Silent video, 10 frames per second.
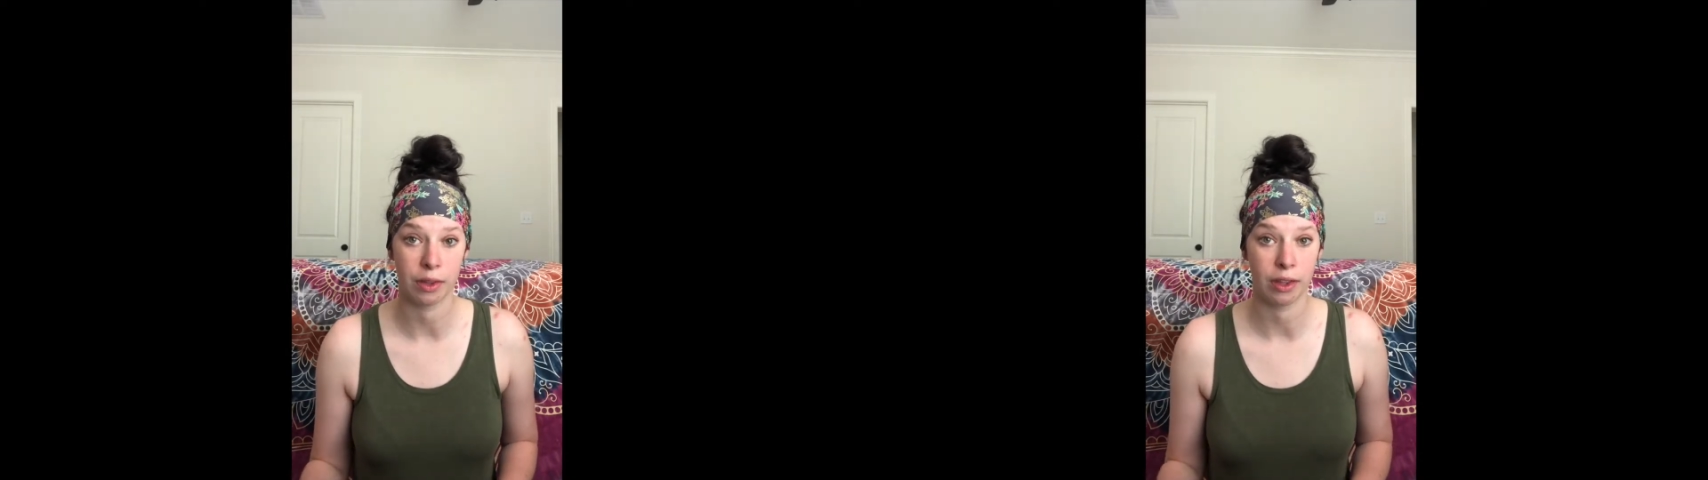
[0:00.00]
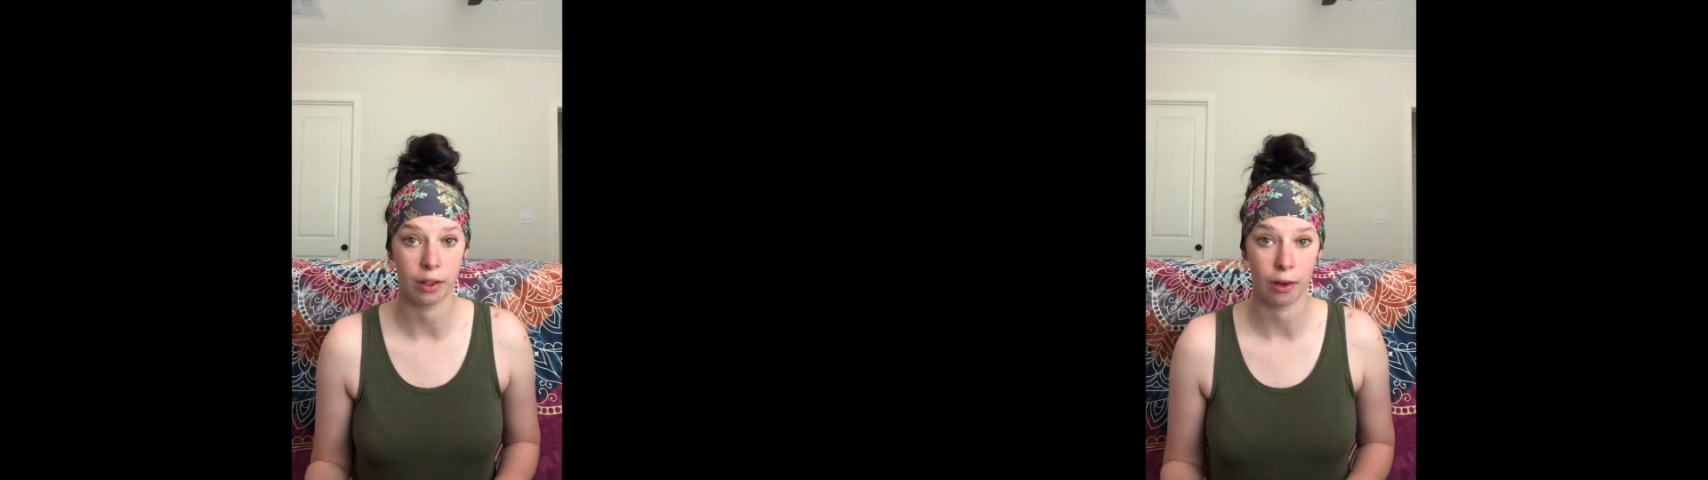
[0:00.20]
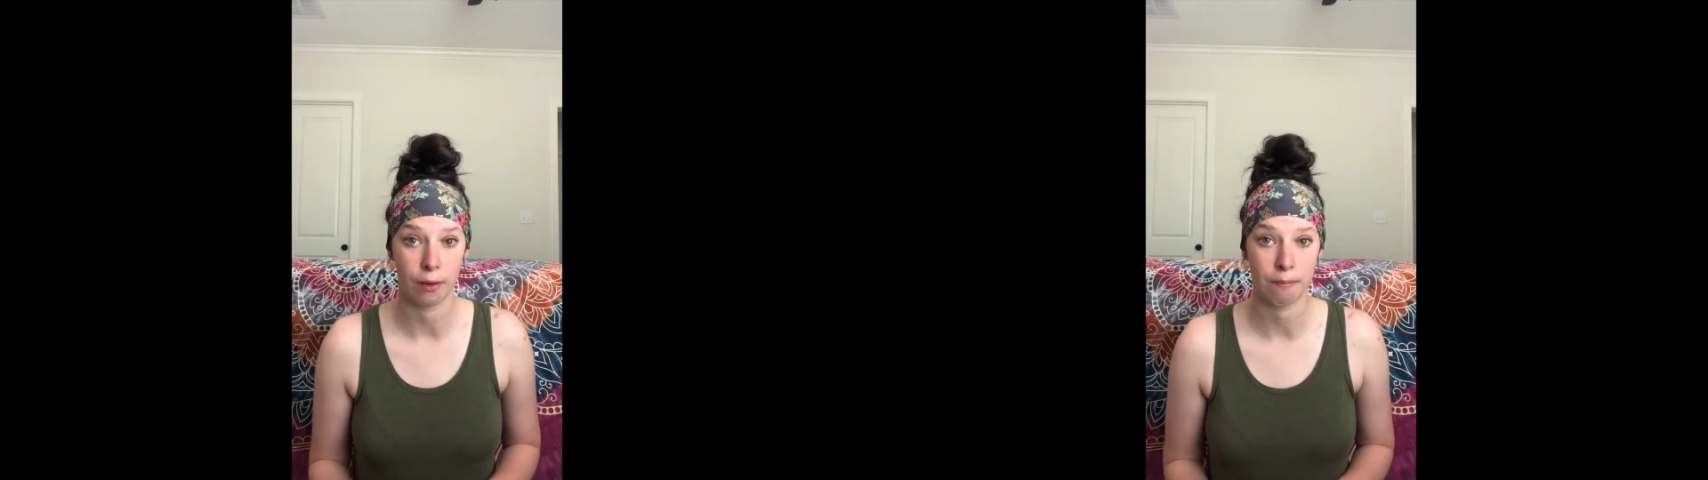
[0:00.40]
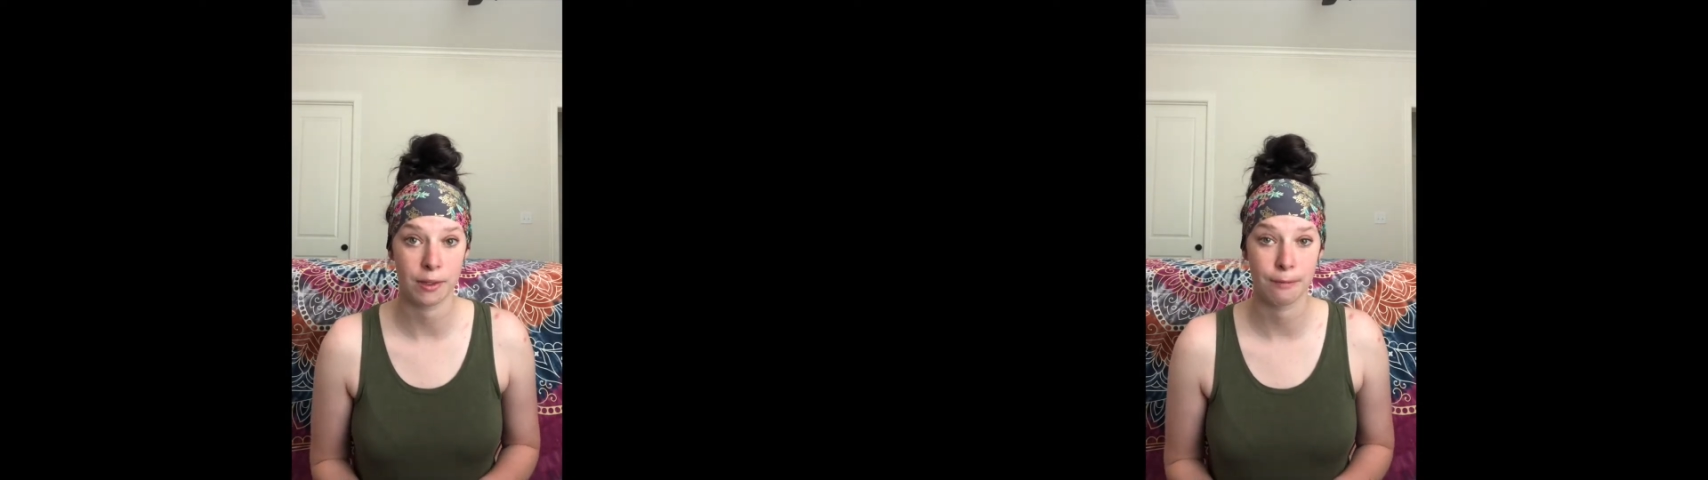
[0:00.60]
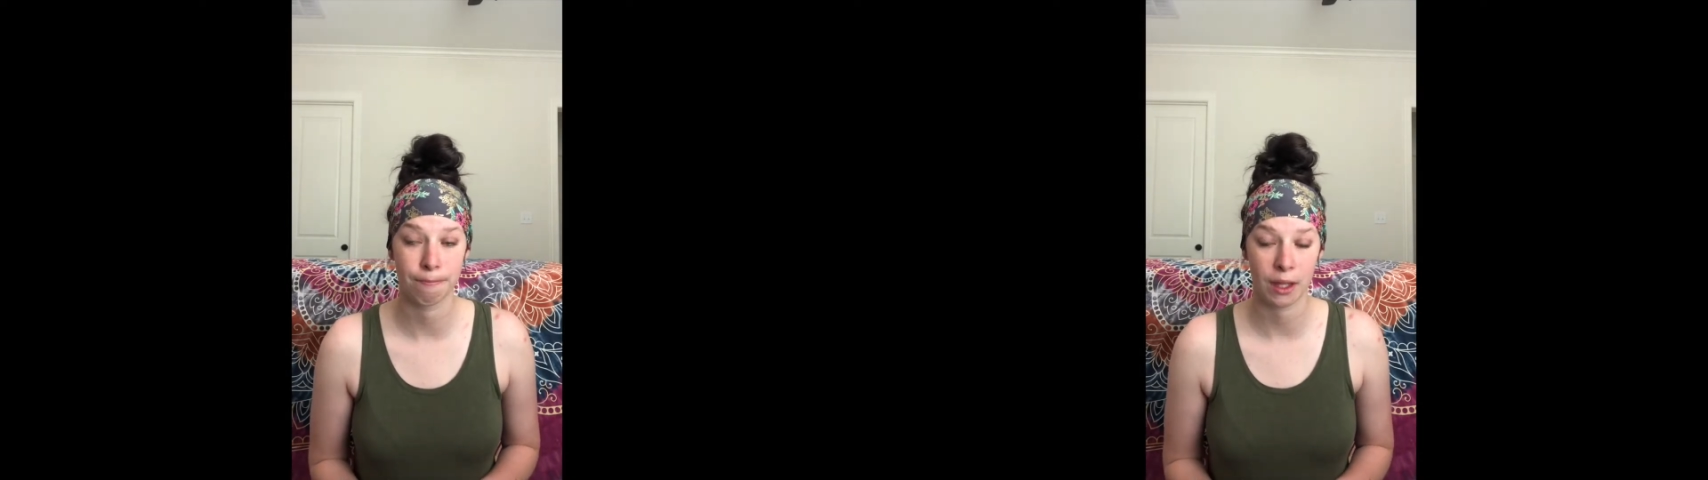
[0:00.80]
with your
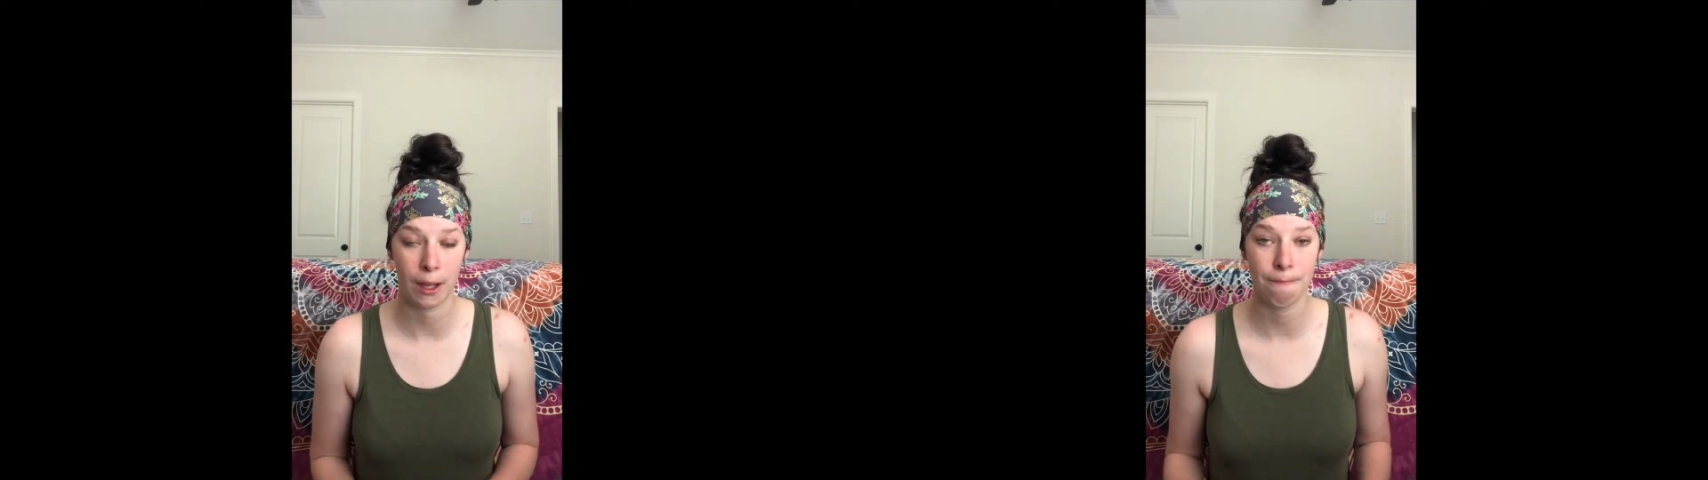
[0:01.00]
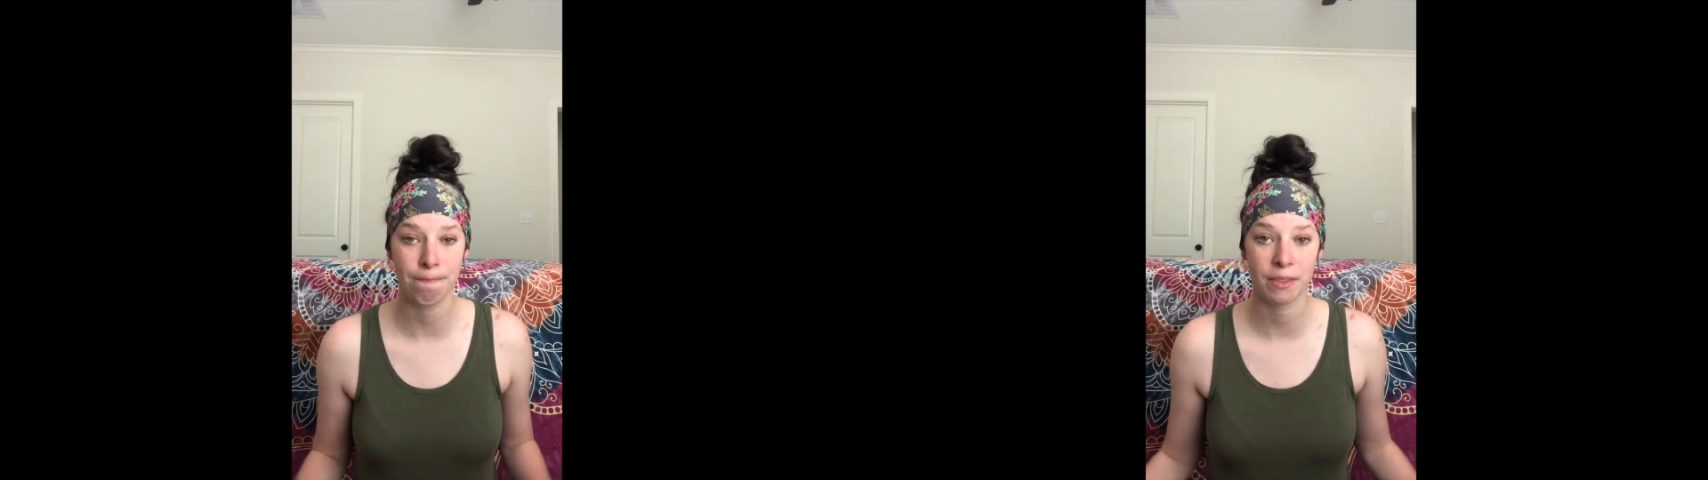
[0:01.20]
arms, okay?